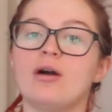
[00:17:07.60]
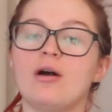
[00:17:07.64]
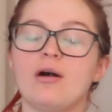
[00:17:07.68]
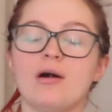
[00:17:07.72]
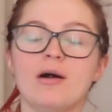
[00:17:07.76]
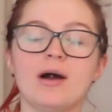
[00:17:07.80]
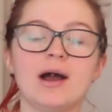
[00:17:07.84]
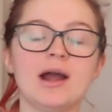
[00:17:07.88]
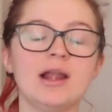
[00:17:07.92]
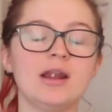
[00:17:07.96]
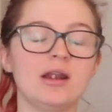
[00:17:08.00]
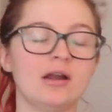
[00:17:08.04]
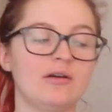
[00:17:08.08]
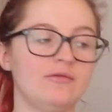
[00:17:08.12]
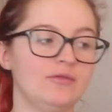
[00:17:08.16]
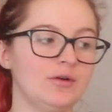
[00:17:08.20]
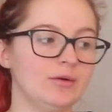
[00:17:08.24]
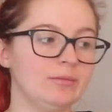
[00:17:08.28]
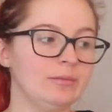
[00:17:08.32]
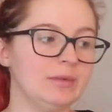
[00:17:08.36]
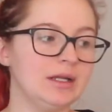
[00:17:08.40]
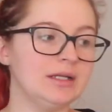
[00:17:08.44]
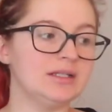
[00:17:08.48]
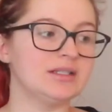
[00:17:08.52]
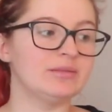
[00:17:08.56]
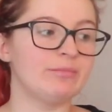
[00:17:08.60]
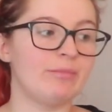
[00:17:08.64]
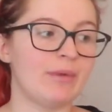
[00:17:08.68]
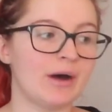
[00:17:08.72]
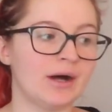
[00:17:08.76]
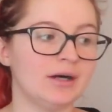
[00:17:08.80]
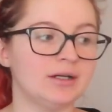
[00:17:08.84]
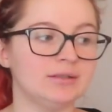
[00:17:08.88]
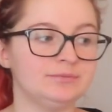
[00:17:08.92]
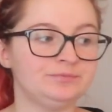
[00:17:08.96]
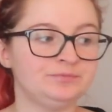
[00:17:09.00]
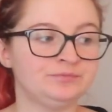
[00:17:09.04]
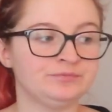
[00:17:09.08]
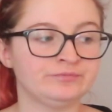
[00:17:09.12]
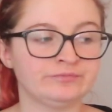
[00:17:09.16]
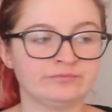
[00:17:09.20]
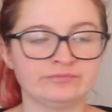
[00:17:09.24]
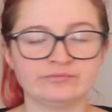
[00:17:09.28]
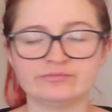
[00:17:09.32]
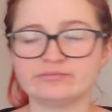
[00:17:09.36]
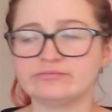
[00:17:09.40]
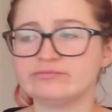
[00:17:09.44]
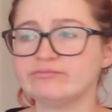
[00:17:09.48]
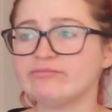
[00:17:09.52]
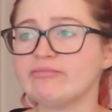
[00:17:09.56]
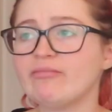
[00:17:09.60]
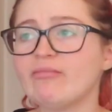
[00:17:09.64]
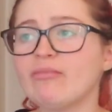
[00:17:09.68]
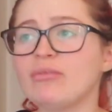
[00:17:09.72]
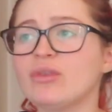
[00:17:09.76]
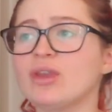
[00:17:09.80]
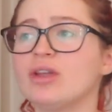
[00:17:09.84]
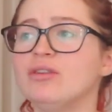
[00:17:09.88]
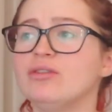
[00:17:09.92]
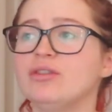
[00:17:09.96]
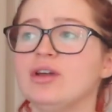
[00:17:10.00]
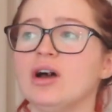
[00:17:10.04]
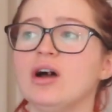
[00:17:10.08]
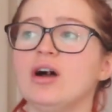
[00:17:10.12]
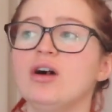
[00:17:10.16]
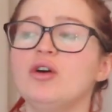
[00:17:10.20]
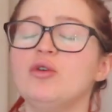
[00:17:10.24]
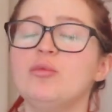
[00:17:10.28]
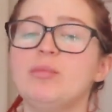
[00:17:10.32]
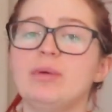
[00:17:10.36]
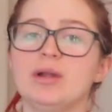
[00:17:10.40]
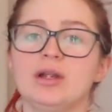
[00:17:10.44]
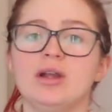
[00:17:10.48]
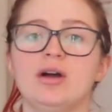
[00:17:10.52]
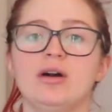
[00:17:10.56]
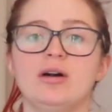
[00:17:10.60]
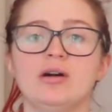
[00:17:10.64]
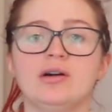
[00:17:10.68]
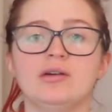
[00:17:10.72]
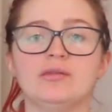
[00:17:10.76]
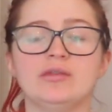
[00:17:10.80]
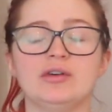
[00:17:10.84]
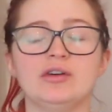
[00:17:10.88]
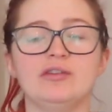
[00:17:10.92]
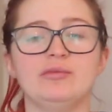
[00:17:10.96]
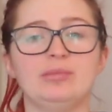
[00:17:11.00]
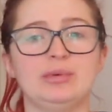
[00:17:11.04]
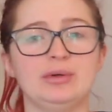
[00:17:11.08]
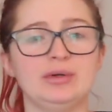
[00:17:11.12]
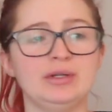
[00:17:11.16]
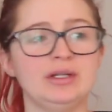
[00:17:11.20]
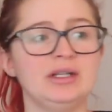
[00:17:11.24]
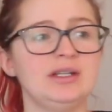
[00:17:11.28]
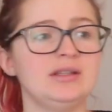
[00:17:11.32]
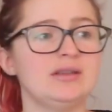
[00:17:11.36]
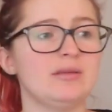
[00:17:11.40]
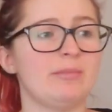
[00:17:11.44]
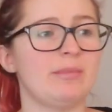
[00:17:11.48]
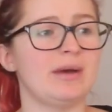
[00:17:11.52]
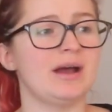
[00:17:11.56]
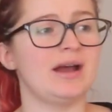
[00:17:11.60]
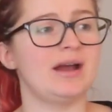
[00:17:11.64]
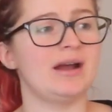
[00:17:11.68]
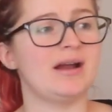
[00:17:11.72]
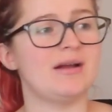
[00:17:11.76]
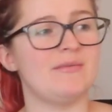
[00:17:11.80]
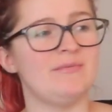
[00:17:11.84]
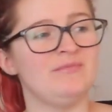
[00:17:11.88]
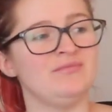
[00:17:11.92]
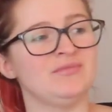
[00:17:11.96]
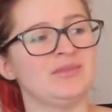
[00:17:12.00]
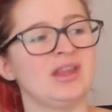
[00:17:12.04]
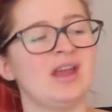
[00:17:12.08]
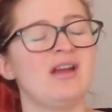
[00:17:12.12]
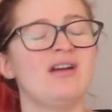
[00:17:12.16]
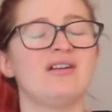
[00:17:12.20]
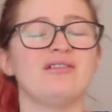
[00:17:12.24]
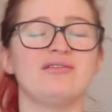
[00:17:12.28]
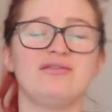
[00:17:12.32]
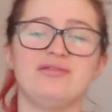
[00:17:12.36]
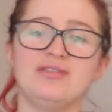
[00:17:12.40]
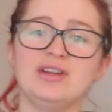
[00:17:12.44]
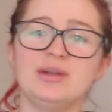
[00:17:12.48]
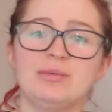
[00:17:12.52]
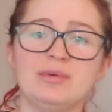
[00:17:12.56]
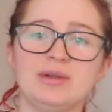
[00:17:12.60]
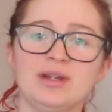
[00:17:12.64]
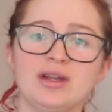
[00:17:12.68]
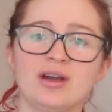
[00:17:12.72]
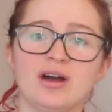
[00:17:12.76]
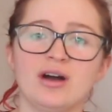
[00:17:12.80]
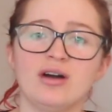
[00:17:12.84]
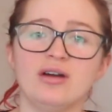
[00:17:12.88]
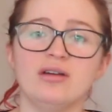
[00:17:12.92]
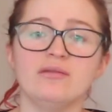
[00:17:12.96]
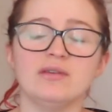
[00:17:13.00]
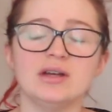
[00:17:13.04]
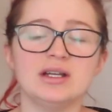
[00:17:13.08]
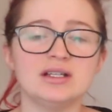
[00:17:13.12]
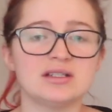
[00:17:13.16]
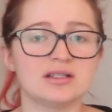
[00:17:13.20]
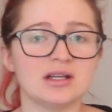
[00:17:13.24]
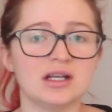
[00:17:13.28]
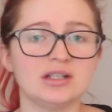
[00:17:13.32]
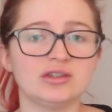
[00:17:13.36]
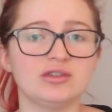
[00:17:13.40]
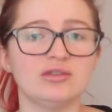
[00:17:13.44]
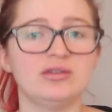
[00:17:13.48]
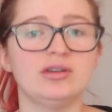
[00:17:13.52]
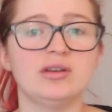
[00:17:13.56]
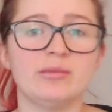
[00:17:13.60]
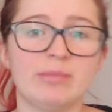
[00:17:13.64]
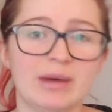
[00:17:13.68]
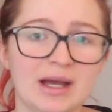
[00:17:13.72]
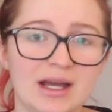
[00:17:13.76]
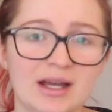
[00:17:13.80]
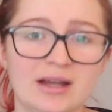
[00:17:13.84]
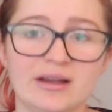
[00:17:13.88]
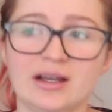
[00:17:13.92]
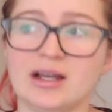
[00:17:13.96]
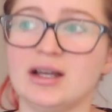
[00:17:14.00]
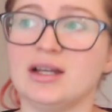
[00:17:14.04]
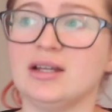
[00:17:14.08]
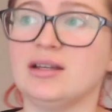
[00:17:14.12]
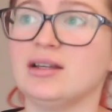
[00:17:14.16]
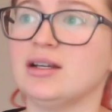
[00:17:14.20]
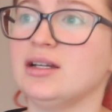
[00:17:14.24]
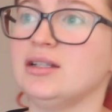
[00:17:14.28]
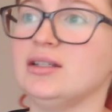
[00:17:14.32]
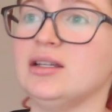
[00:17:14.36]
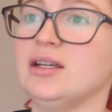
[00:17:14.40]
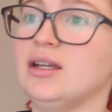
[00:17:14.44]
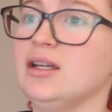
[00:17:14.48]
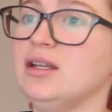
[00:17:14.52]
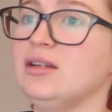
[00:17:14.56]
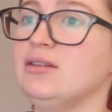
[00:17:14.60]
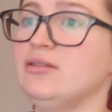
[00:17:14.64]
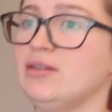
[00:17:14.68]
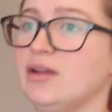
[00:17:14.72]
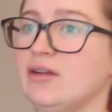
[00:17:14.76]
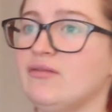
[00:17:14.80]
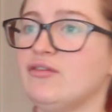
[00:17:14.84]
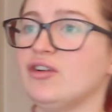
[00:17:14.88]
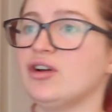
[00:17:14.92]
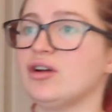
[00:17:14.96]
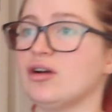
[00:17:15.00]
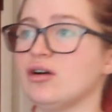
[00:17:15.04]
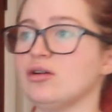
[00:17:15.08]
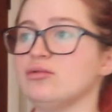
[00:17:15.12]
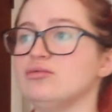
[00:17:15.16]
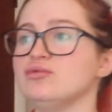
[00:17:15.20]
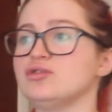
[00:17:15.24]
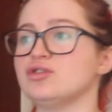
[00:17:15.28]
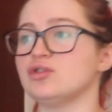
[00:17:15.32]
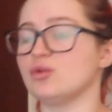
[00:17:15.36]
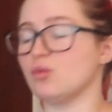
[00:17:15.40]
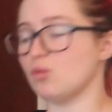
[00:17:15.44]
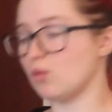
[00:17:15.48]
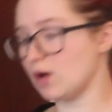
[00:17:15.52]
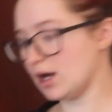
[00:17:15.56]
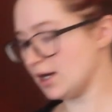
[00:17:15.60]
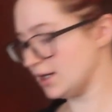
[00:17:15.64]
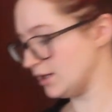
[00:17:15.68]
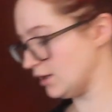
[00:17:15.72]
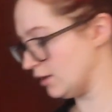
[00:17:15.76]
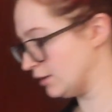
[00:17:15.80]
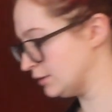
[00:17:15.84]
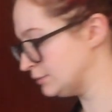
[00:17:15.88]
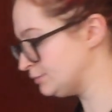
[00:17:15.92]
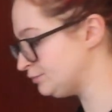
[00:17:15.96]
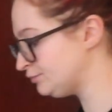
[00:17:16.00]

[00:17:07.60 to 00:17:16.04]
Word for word: I love omelettes, but the whole palaver of putting in the pan, flipping it over, it's like doing a pancake, ain't it? It never goes the way